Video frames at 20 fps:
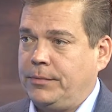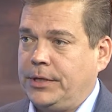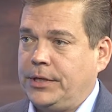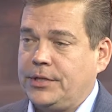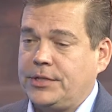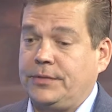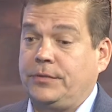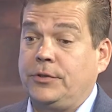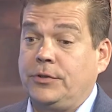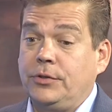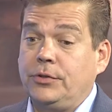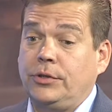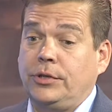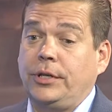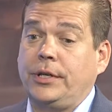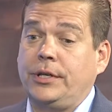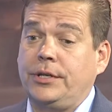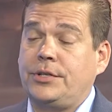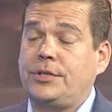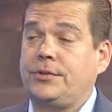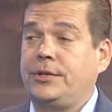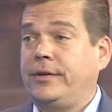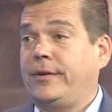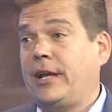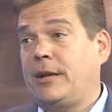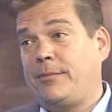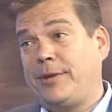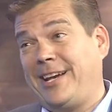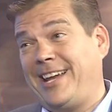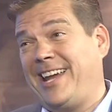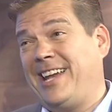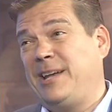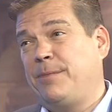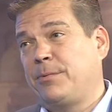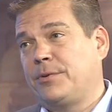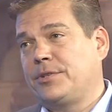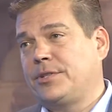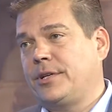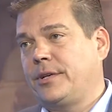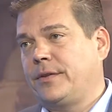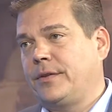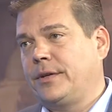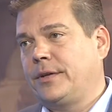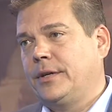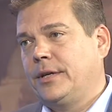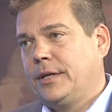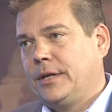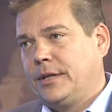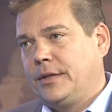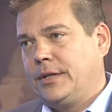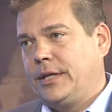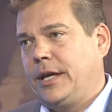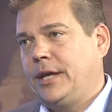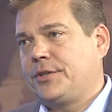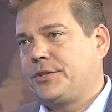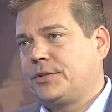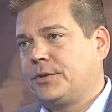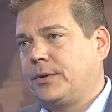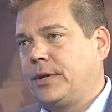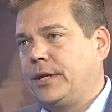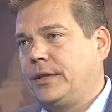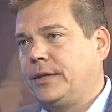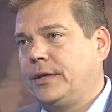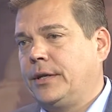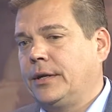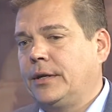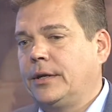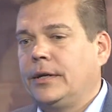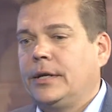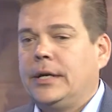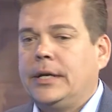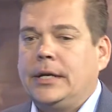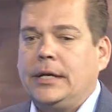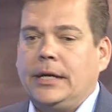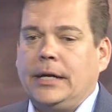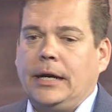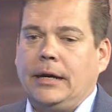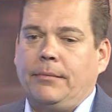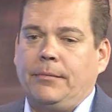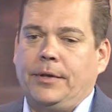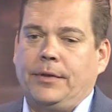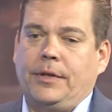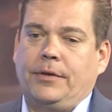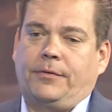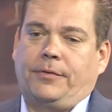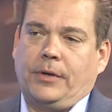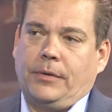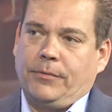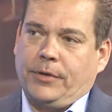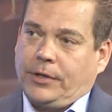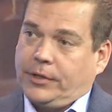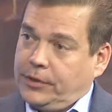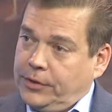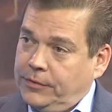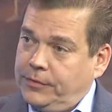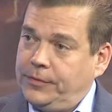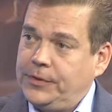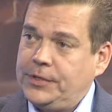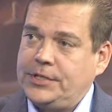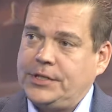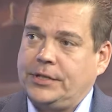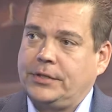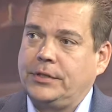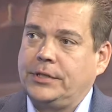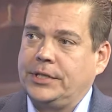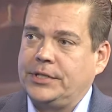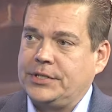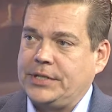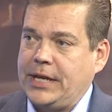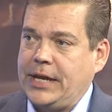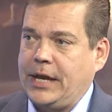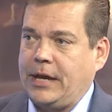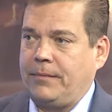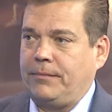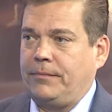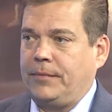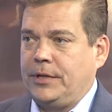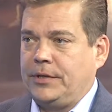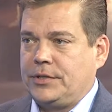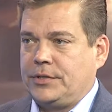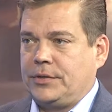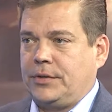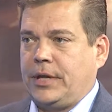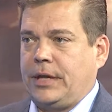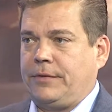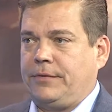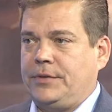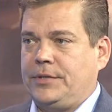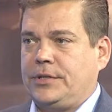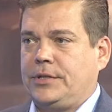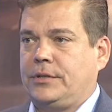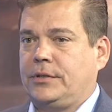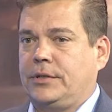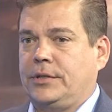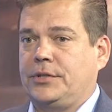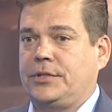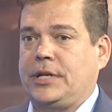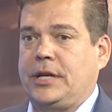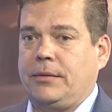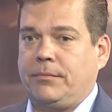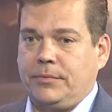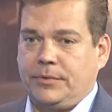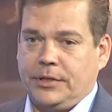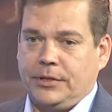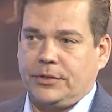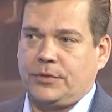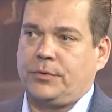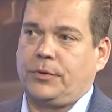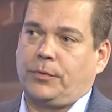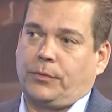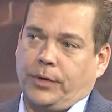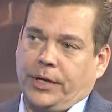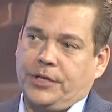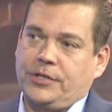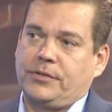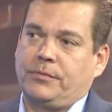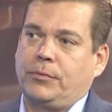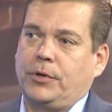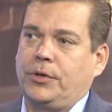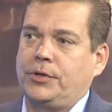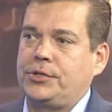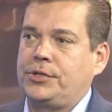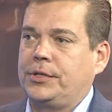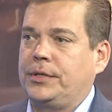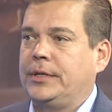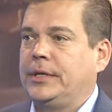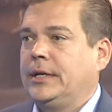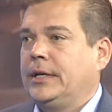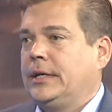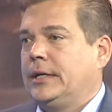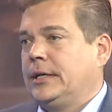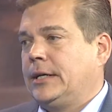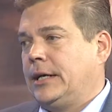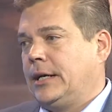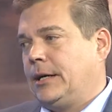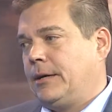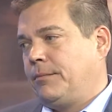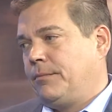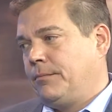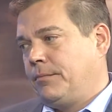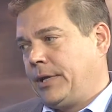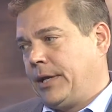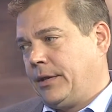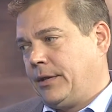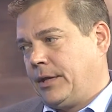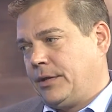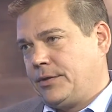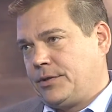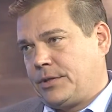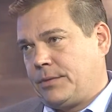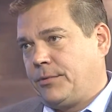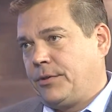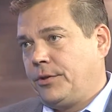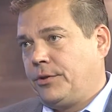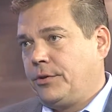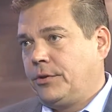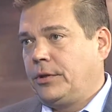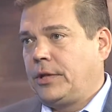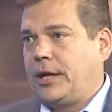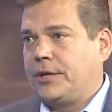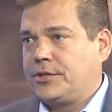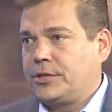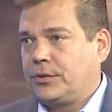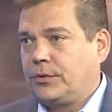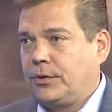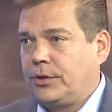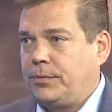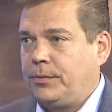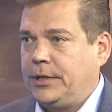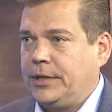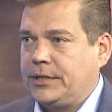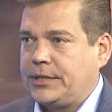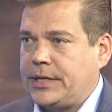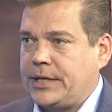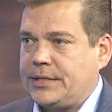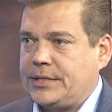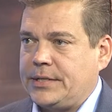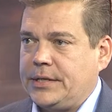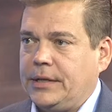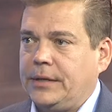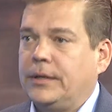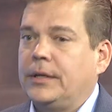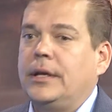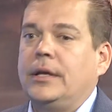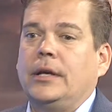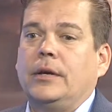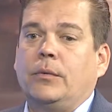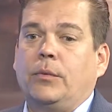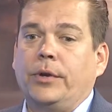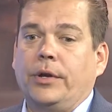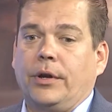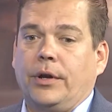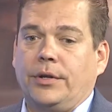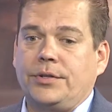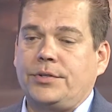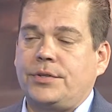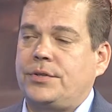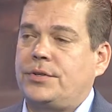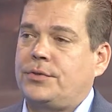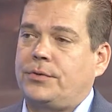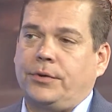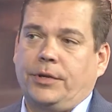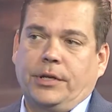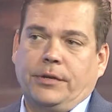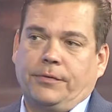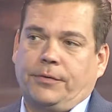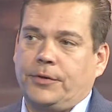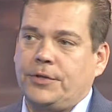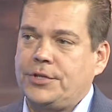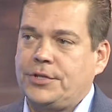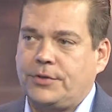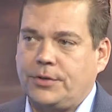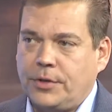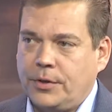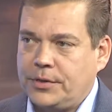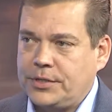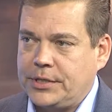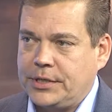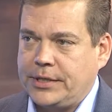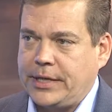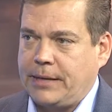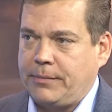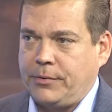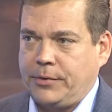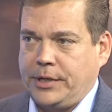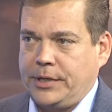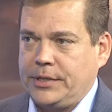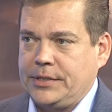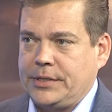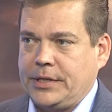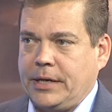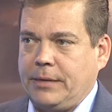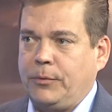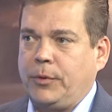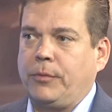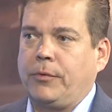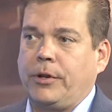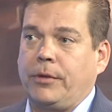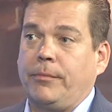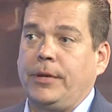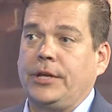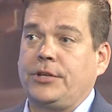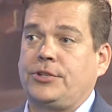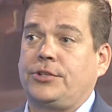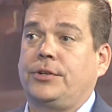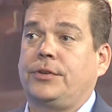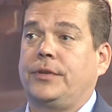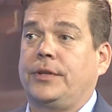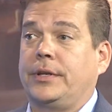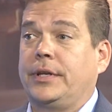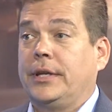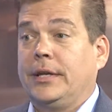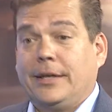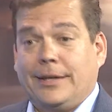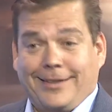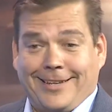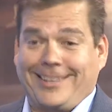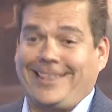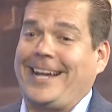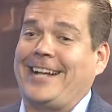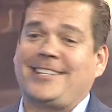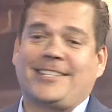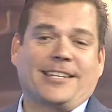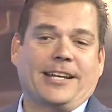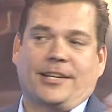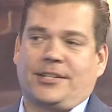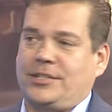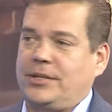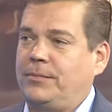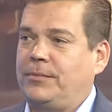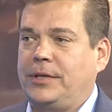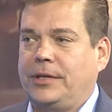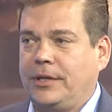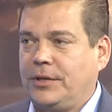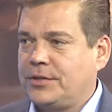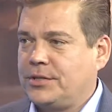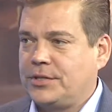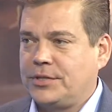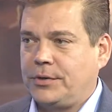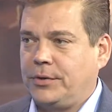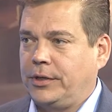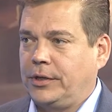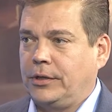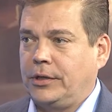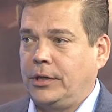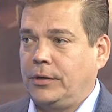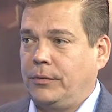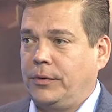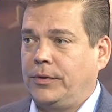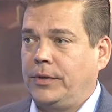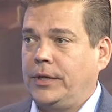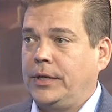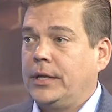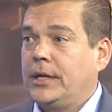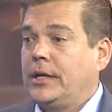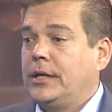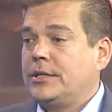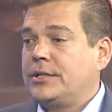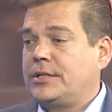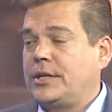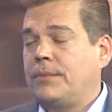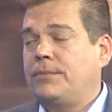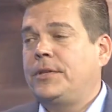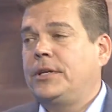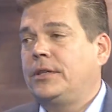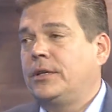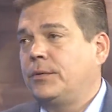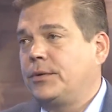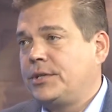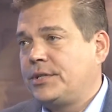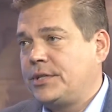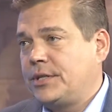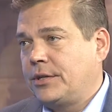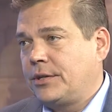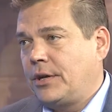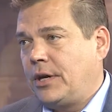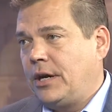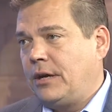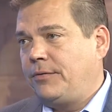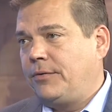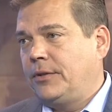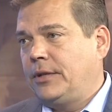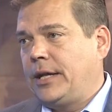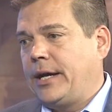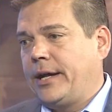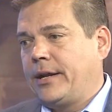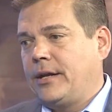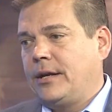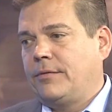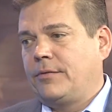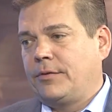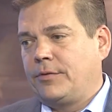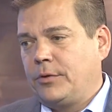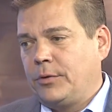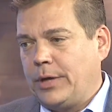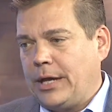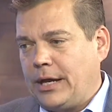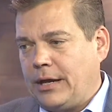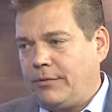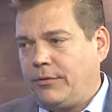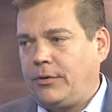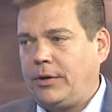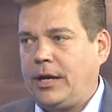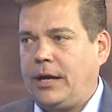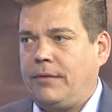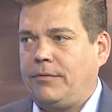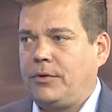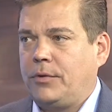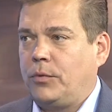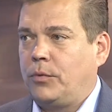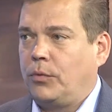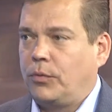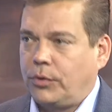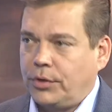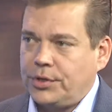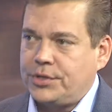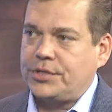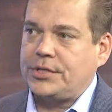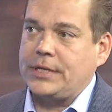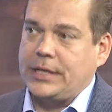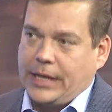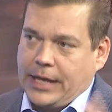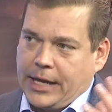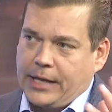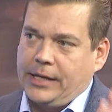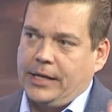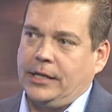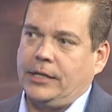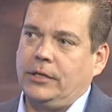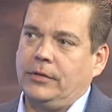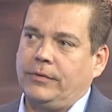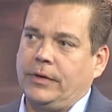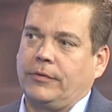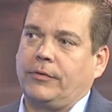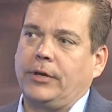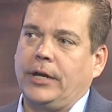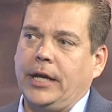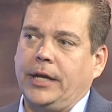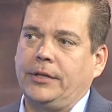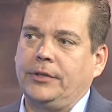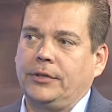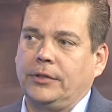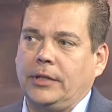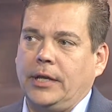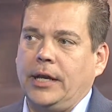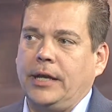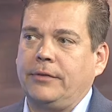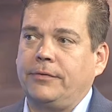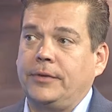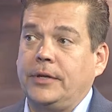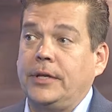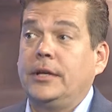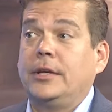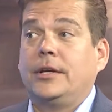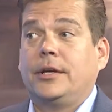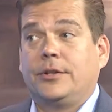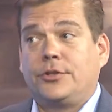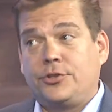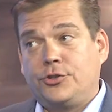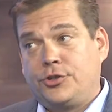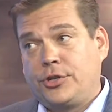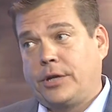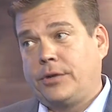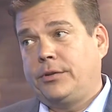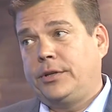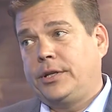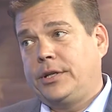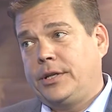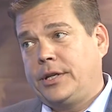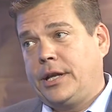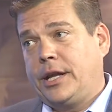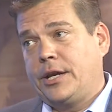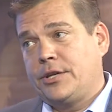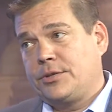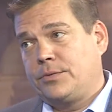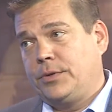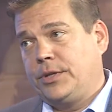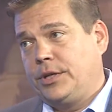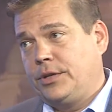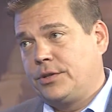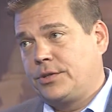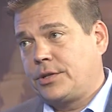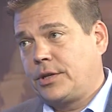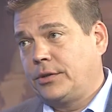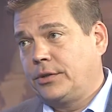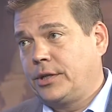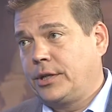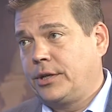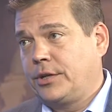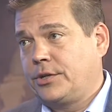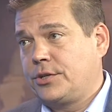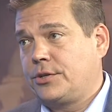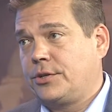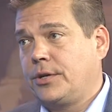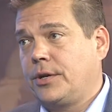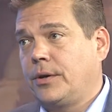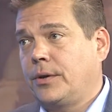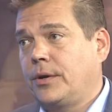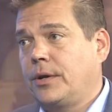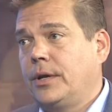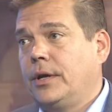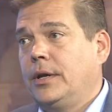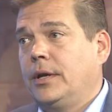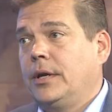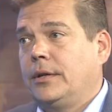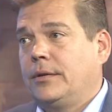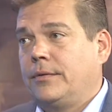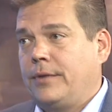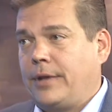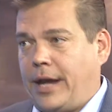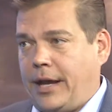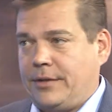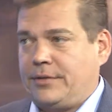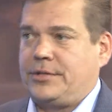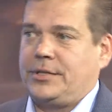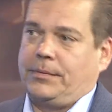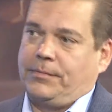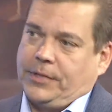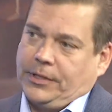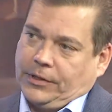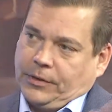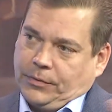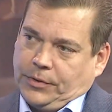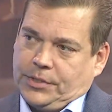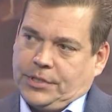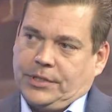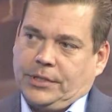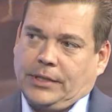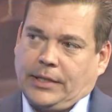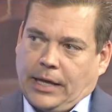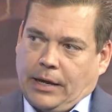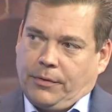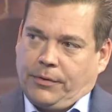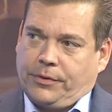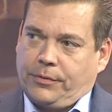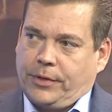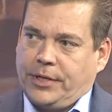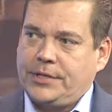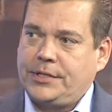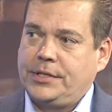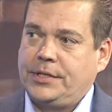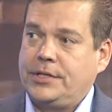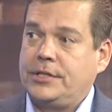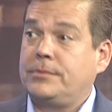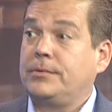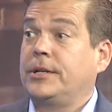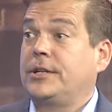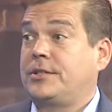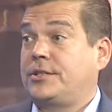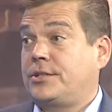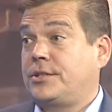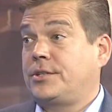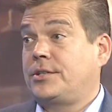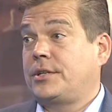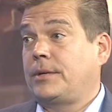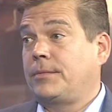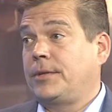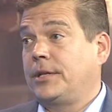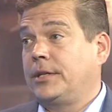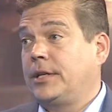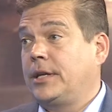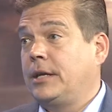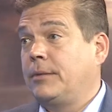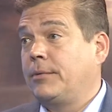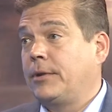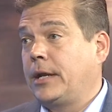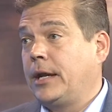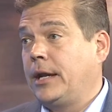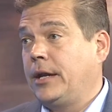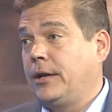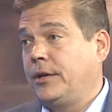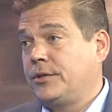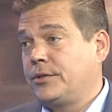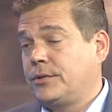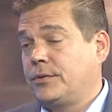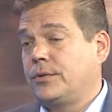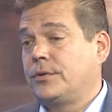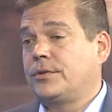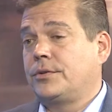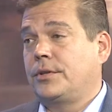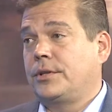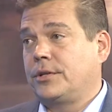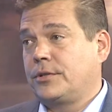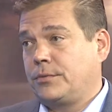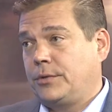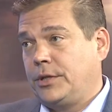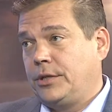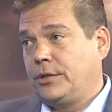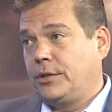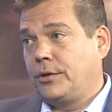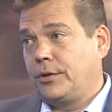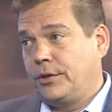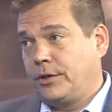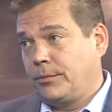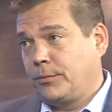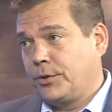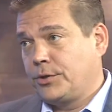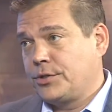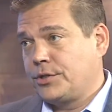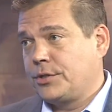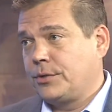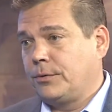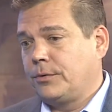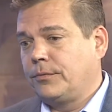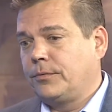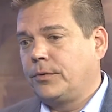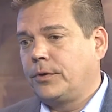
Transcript: because if you do a good history, you've got about 80% of the answer right there. And then from there, a good physical exam, and so that physical exam deals with range of motion and some of the neurologic and orthopedic testing. We also screen for strokes at that point in time. We want to make sure that that's not something else that's going along with it. Something that we see an awful lot of, if you ever have the worst headache you've ever had in your life, it's generally an indication we need to start looking at a stroke. Not something that we see a lot with the rest of these, but it's just something to keep an eye on. So those are things we need to go to the emergency room